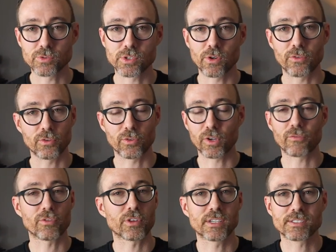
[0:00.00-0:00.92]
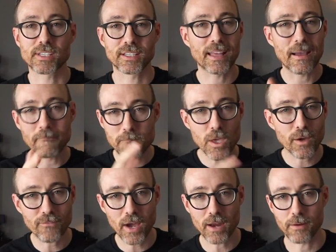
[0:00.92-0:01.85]
so if you're looking for things like that, you can
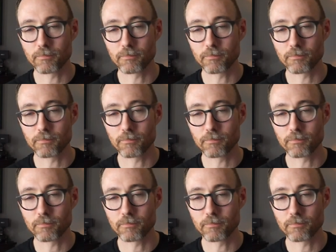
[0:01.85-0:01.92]
find